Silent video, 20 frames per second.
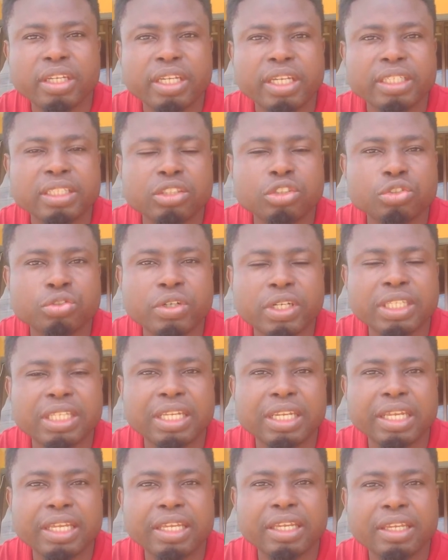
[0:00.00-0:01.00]
it's
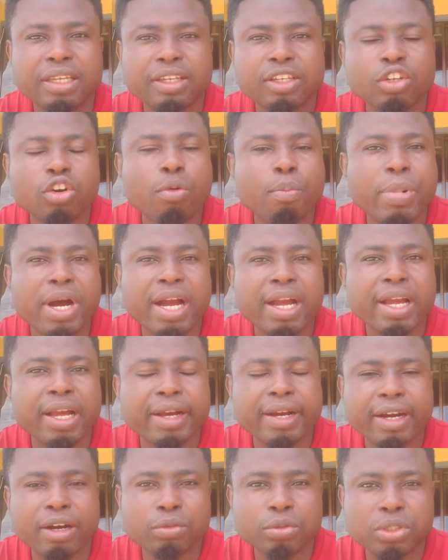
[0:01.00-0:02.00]
strictly your bank
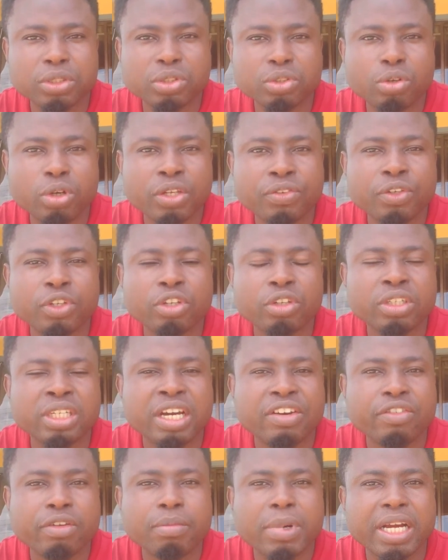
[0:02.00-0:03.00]
account. So if you don't
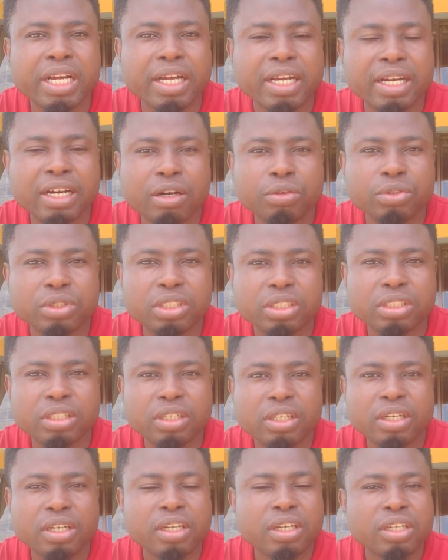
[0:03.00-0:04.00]
have a bank account,
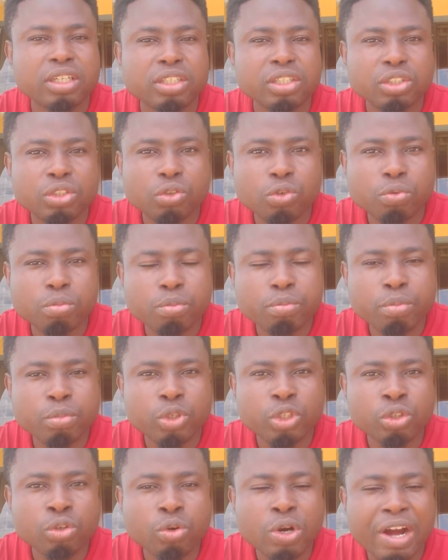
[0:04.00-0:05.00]
you
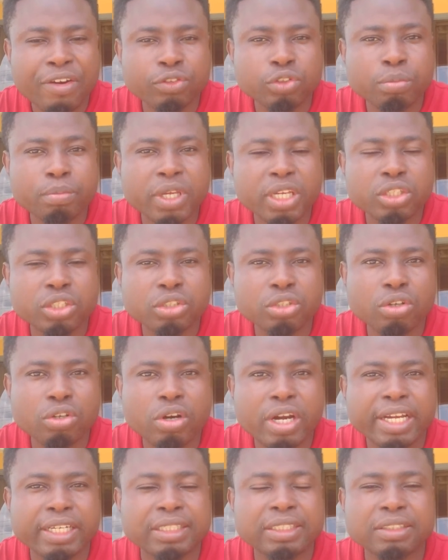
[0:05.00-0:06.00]
you have to make
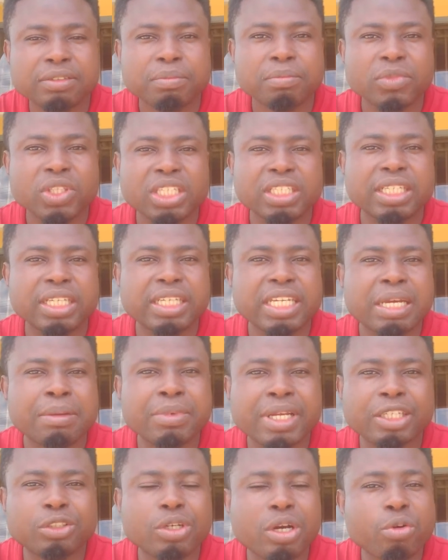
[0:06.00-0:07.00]
sure, and the name
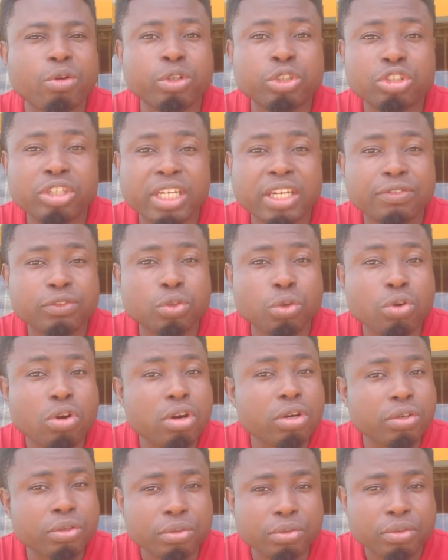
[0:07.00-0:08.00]
that you are going to give to
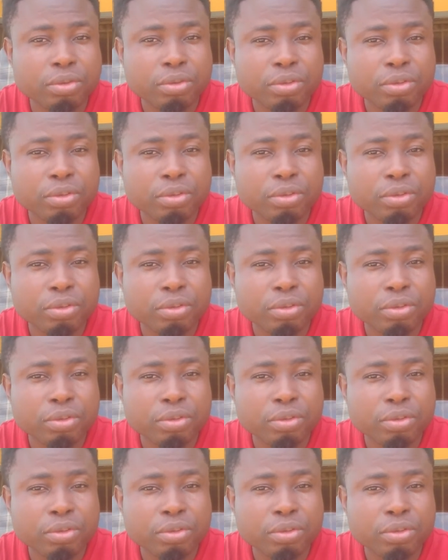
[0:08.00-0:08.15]
Google,